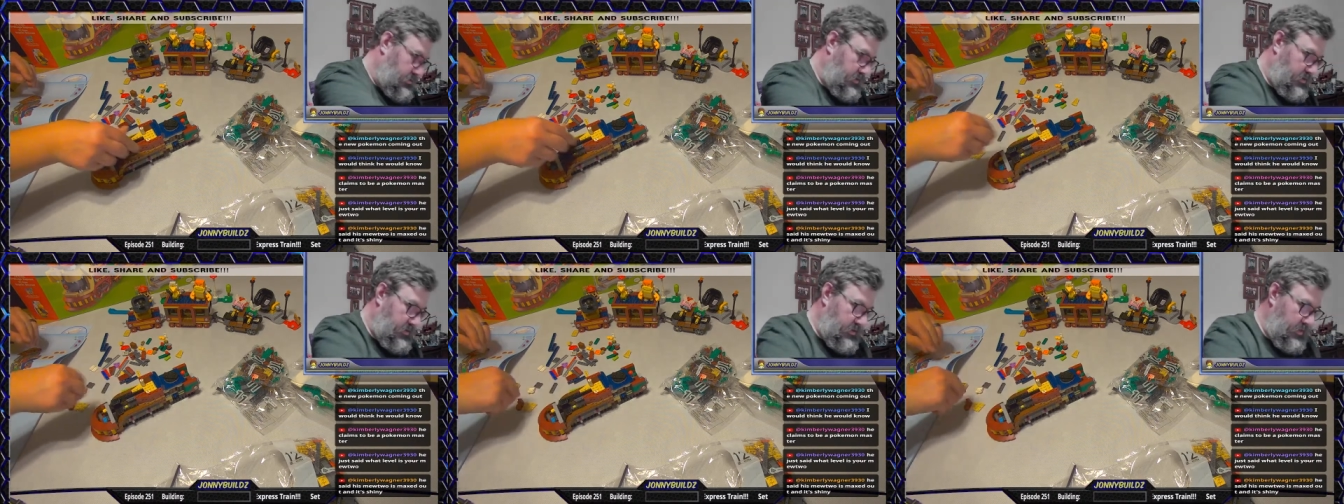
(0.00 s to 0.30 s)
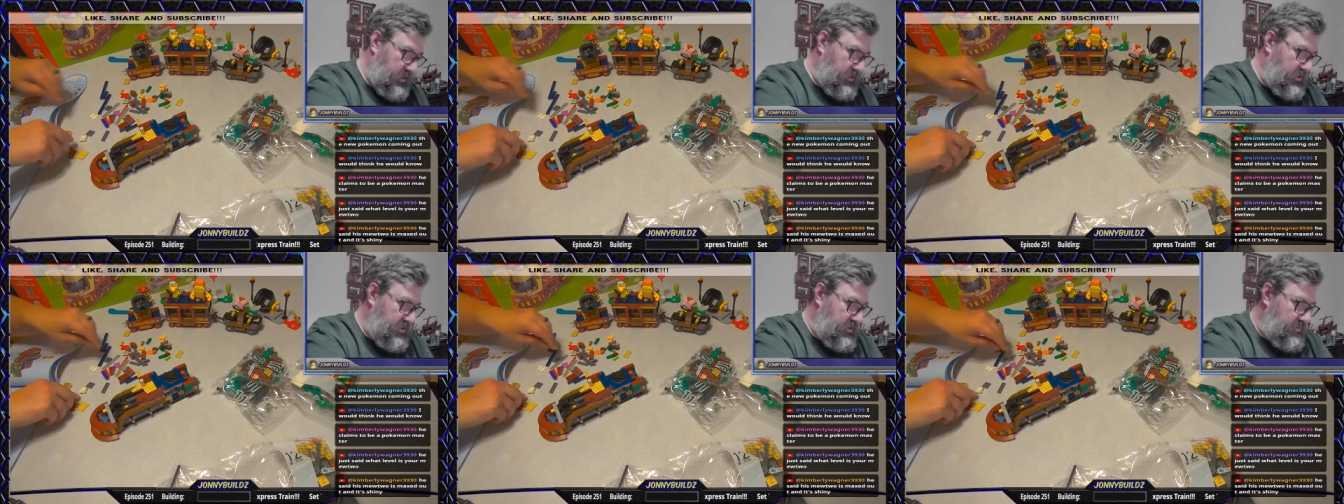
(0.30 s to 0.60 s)
That
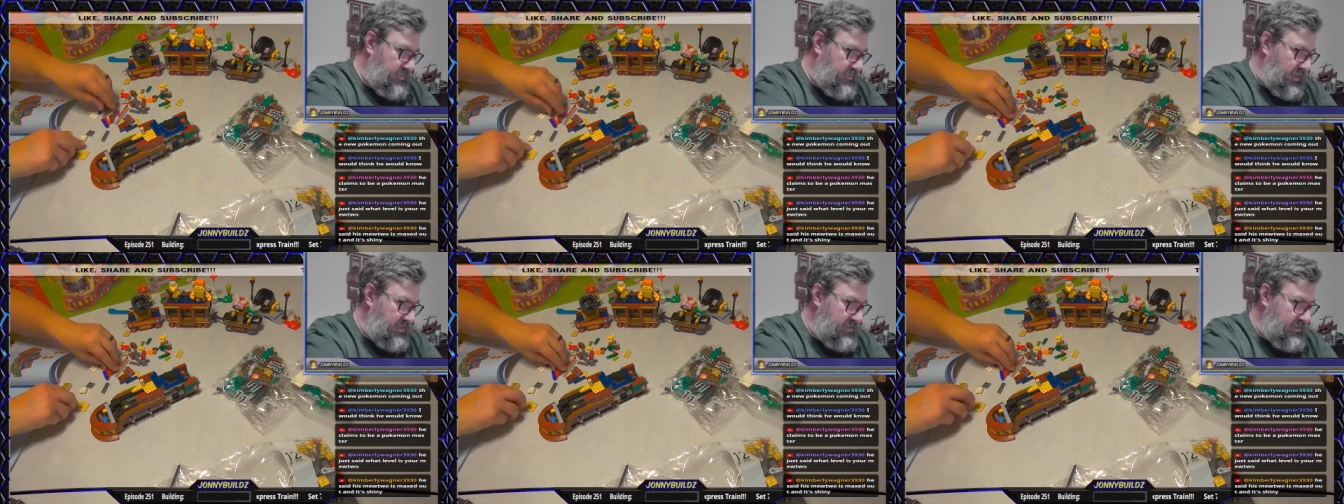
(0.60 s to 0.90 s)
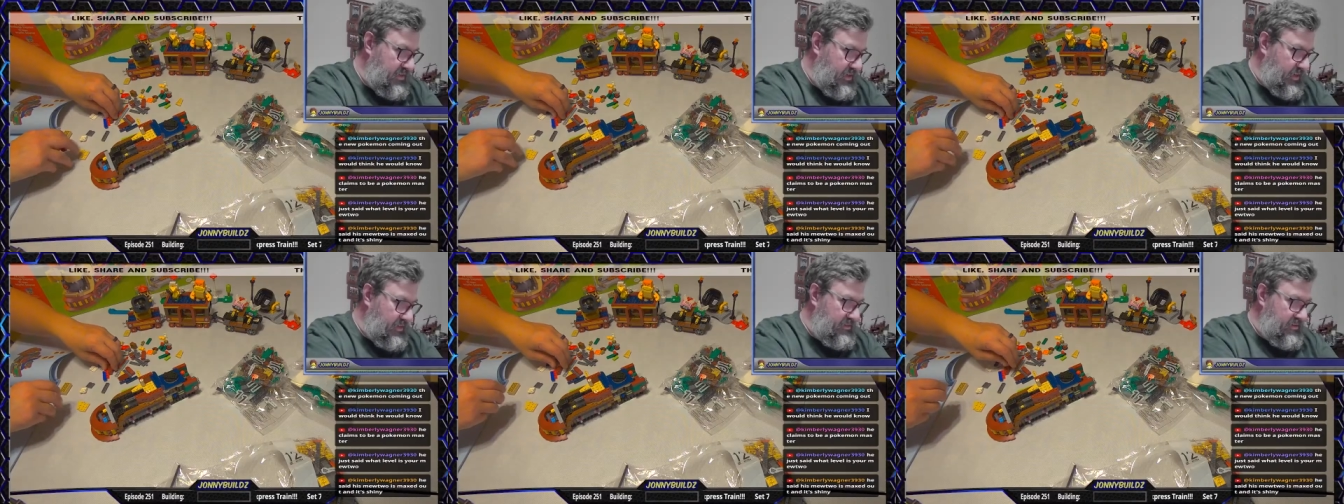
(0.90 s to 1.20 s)
just means he
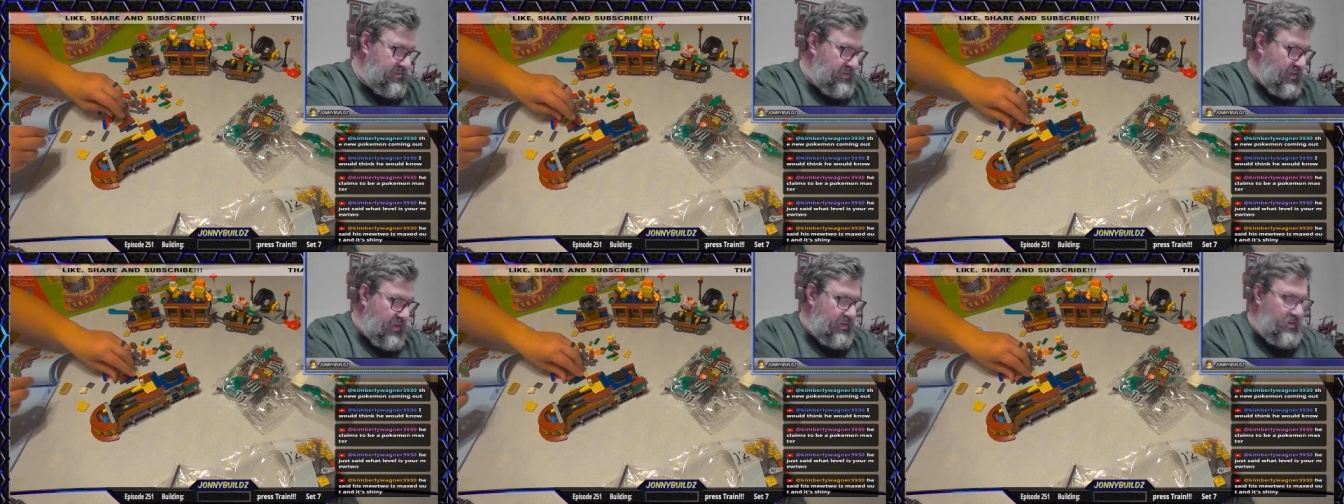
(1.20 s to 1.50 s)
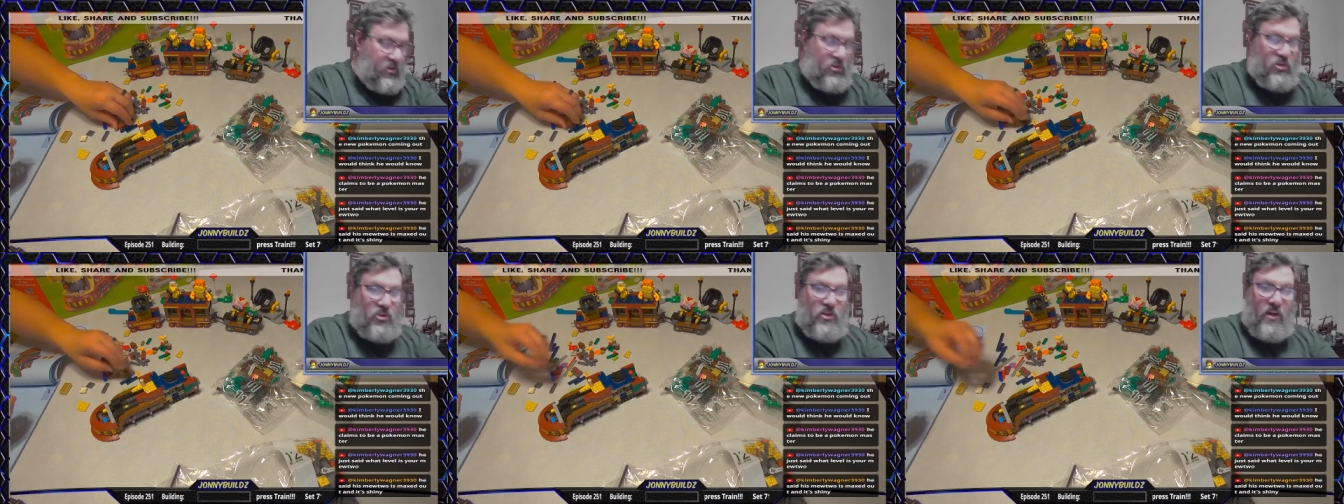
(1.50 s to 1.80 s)
hasn't taken a
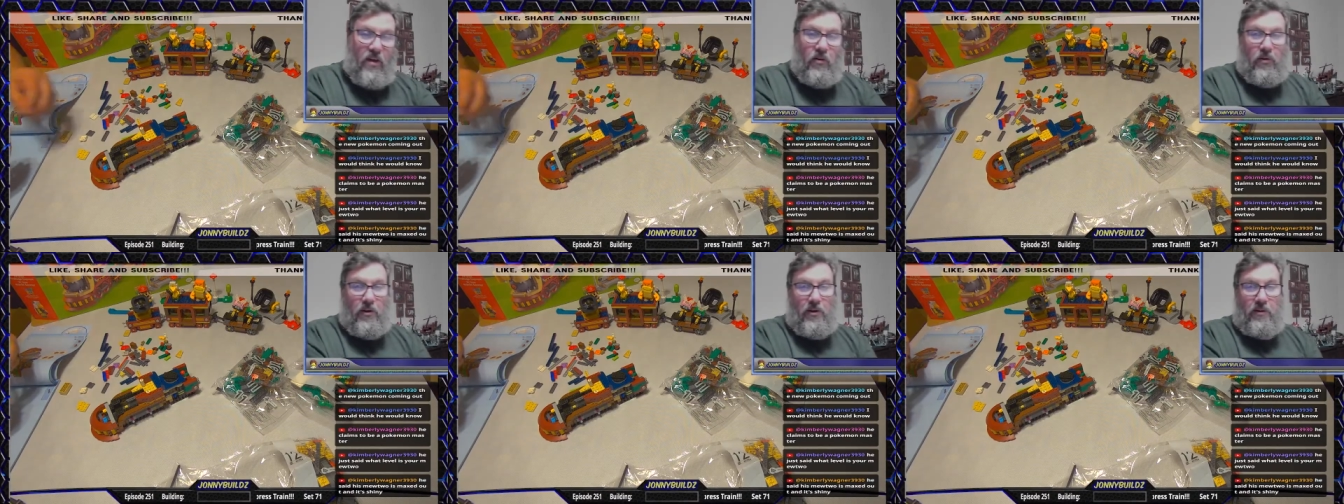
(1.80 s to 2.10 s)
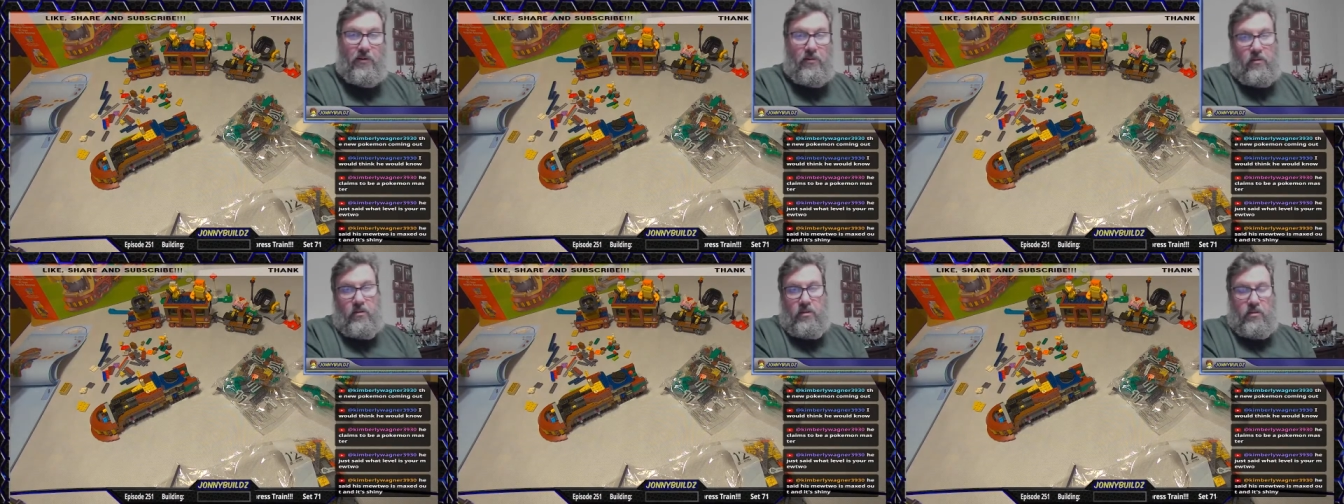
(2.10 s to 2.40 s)
shower.
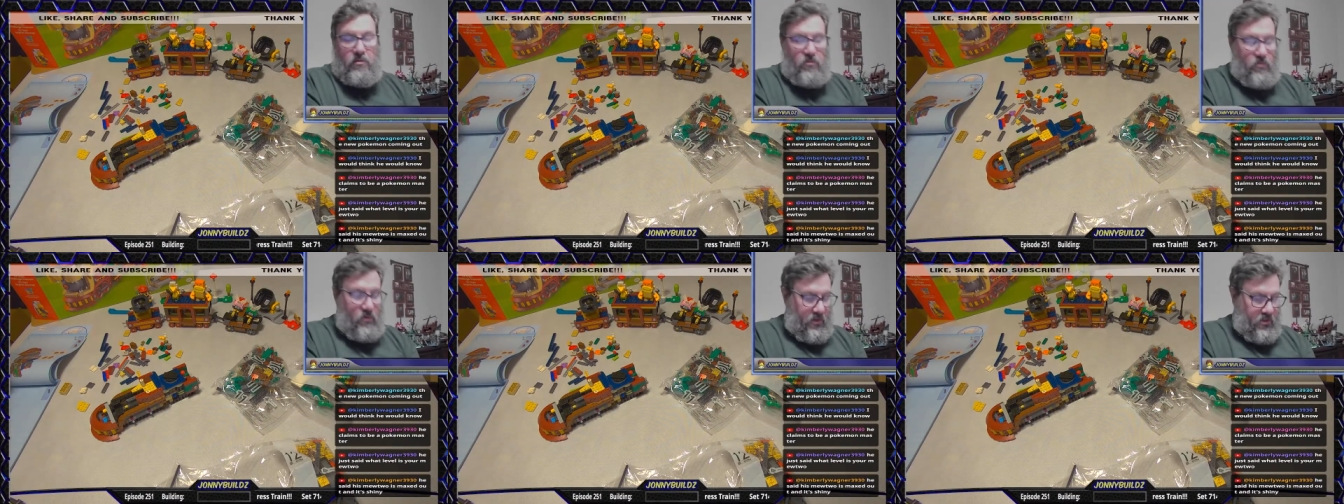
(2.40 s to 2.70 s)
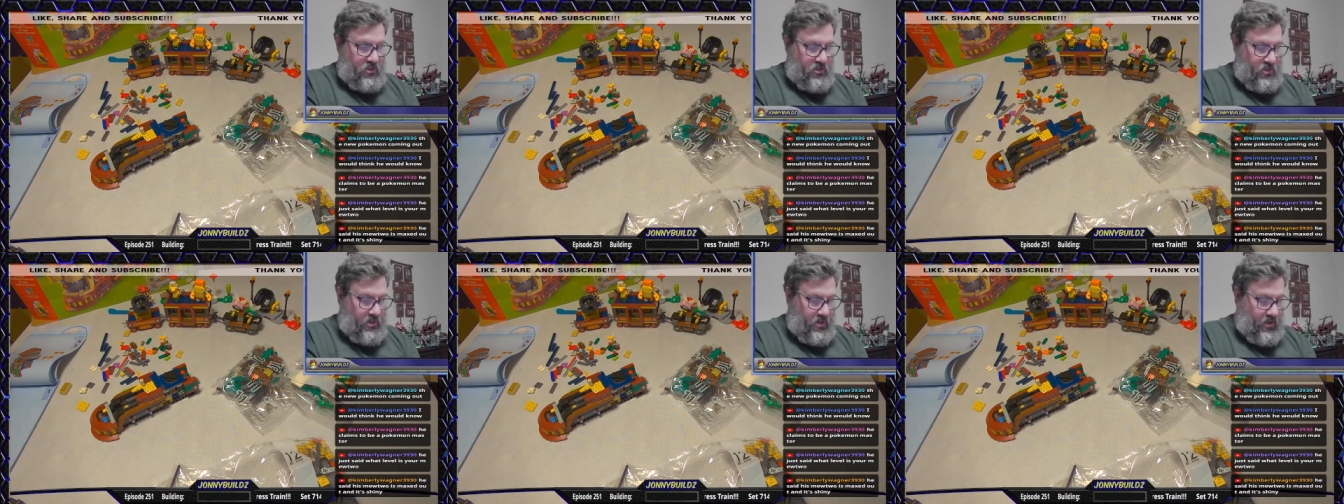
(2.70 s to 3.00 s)
That's why he's
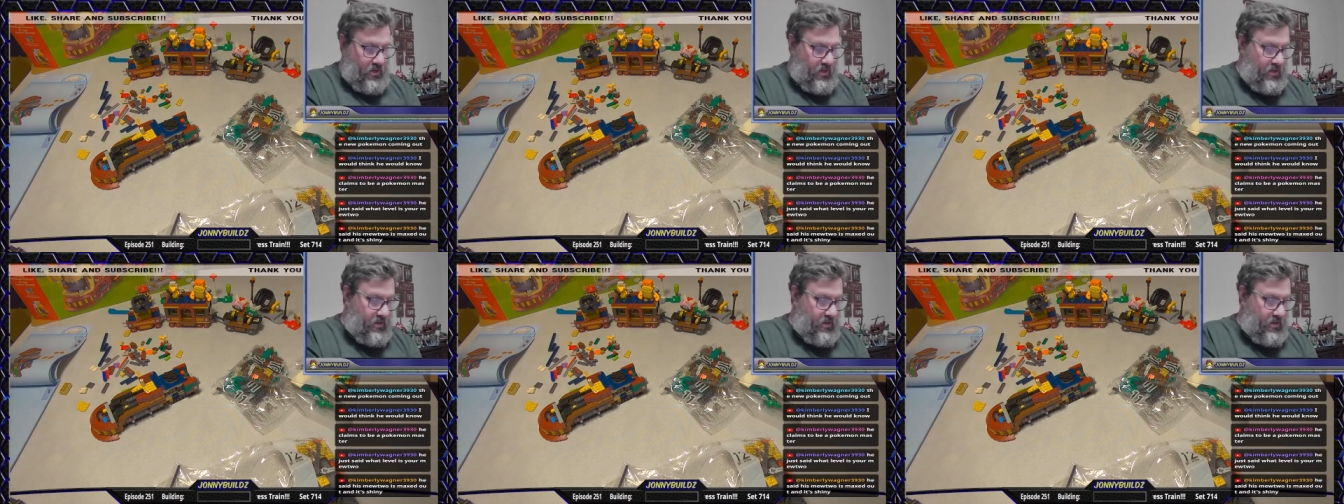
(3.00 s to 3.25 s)
shiny.